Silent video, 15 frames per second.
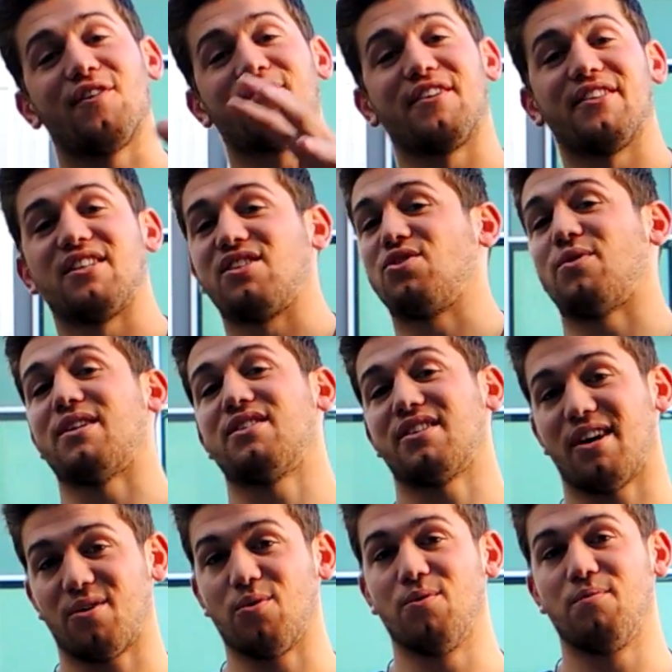I've done the strength
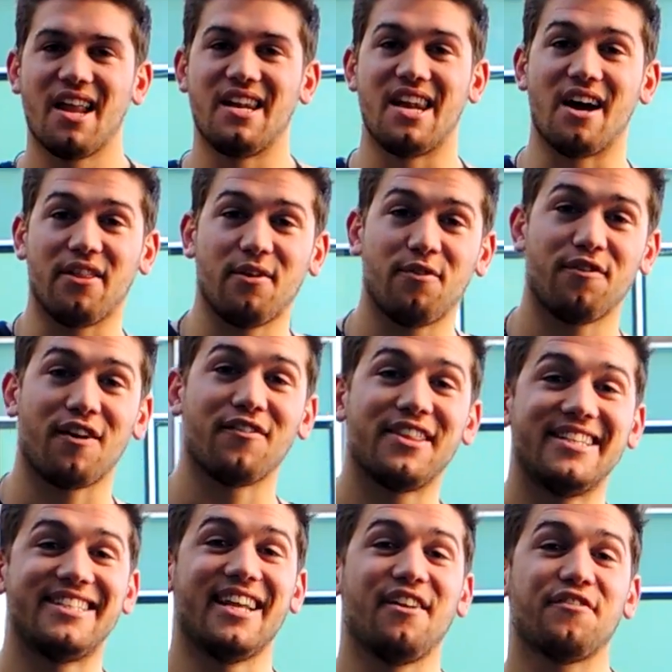cycle. Now that we've covered
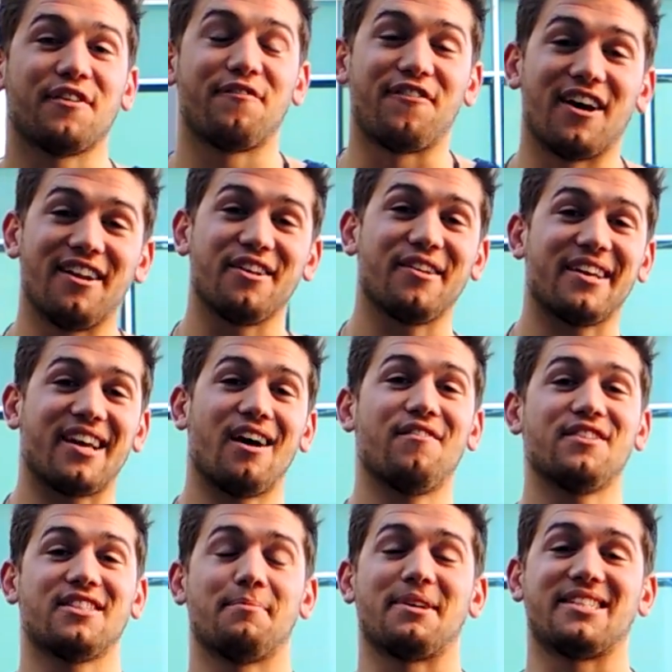the deadlift, I'm finally gonna
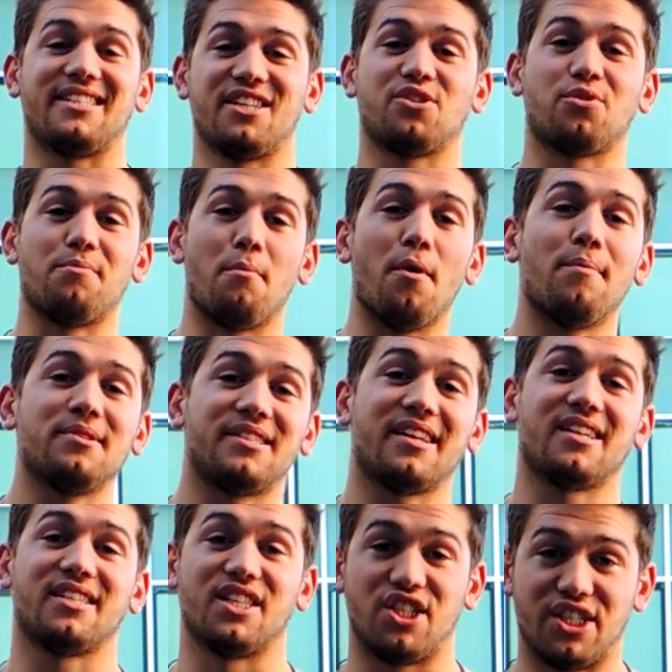cover some accessory movements that I
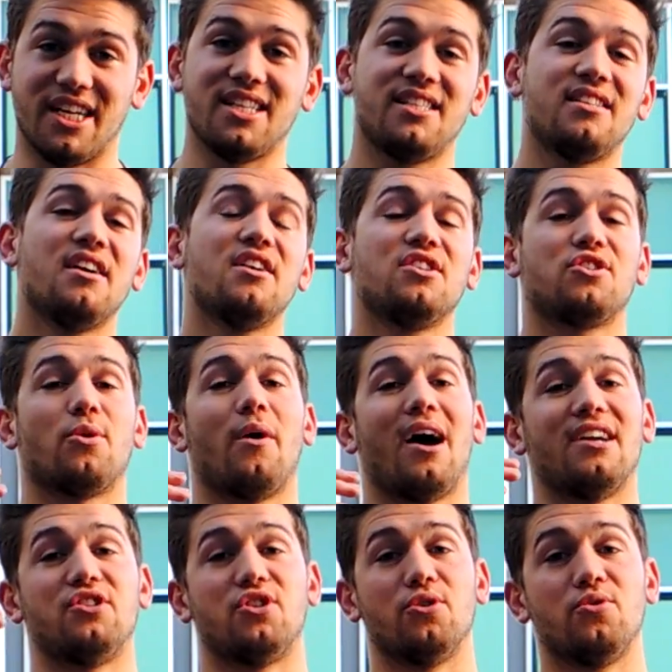suggest. So
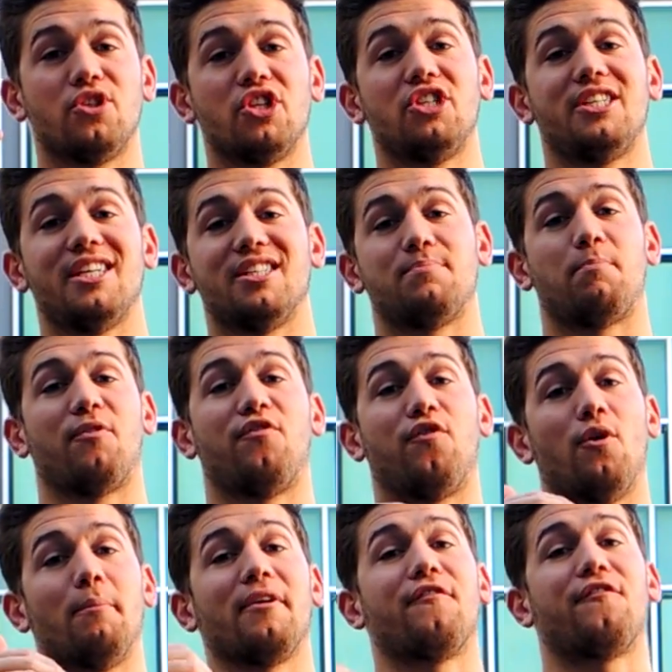I do suggest
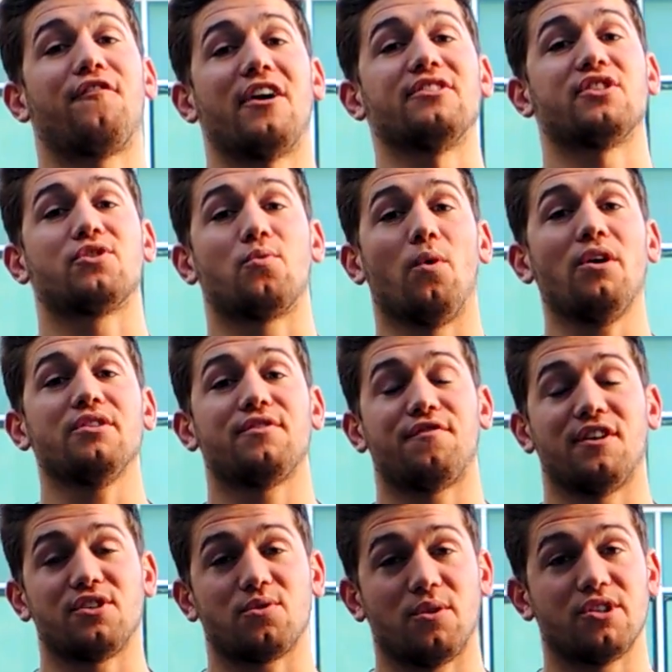performing front squats.
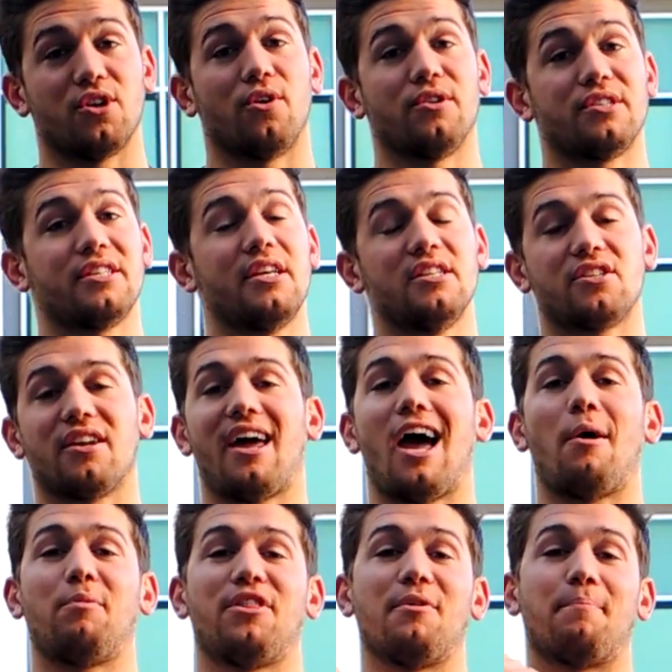Front squats, honestly, it's gonna
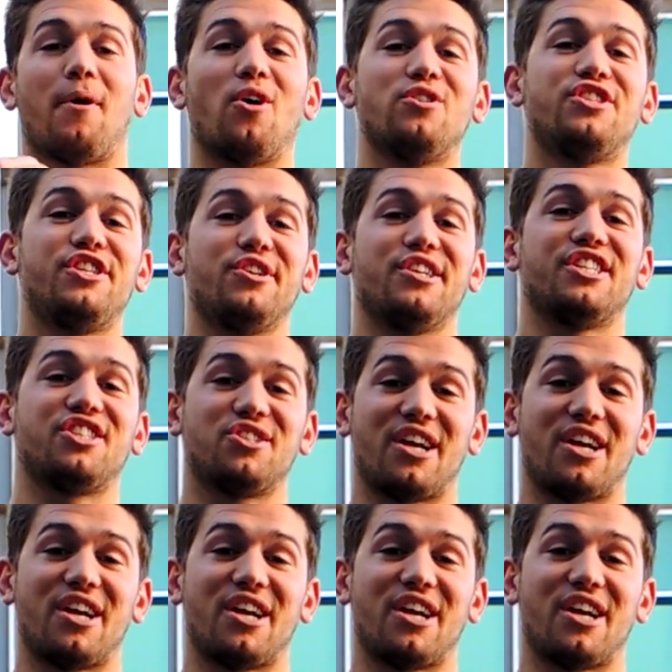help with your posterior